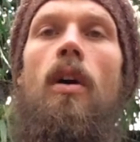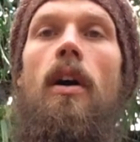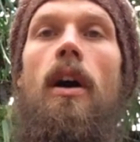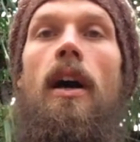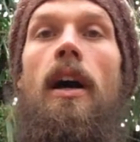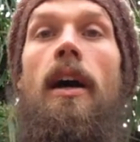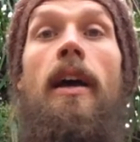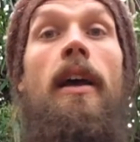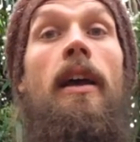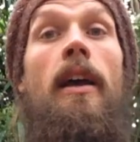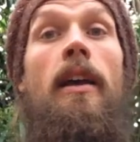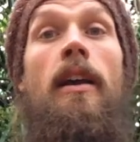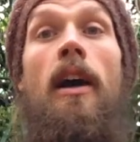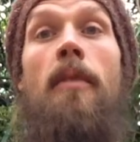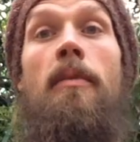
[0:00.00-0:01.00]

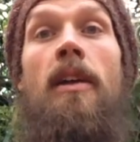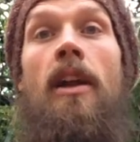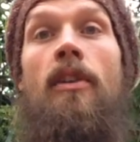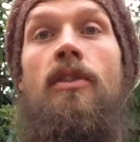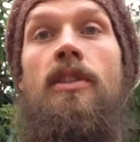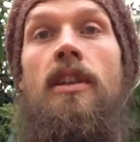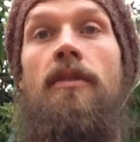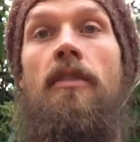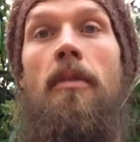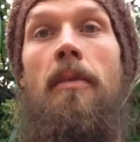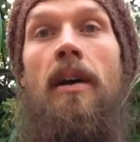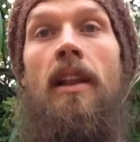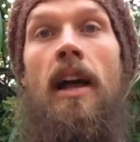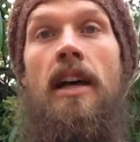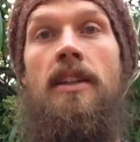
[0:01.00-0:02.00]
a comment I received on
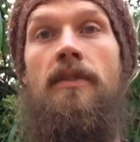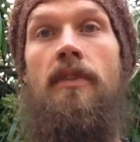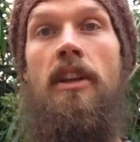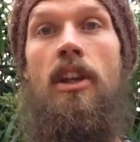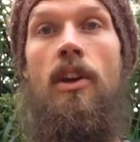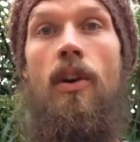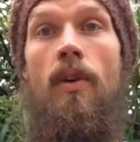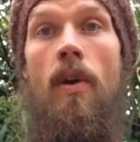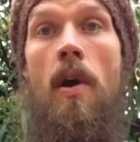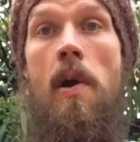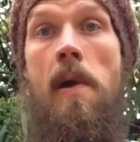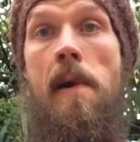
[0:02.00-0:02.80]
my last video.